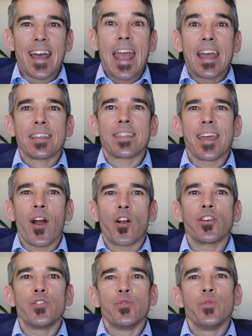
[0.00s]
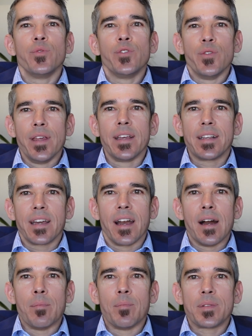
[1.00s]
and they are unique,
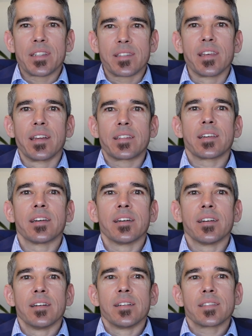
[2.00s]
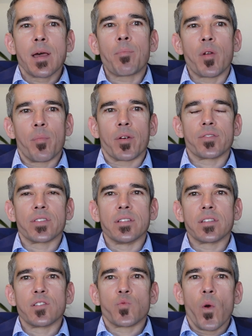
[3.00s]
distinct, separate
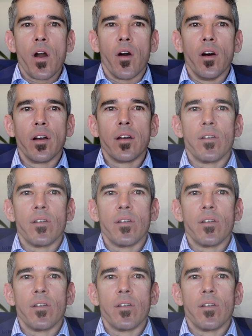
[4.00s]
persons as well.